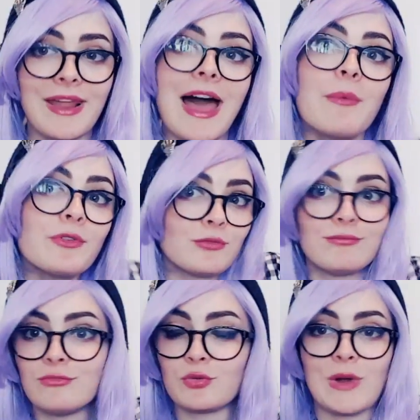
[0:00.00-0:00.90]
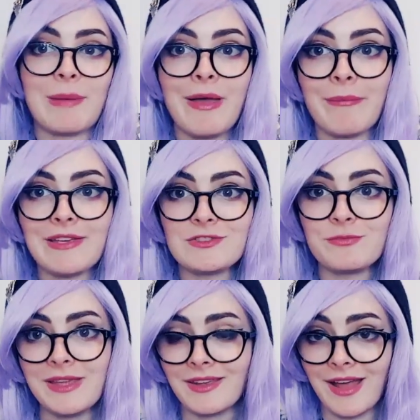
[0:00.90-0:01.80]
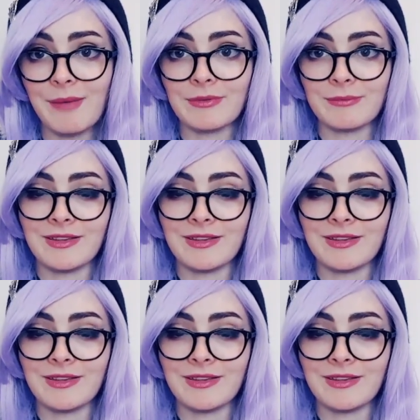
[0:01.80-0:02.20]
and I will try my best to make it happen,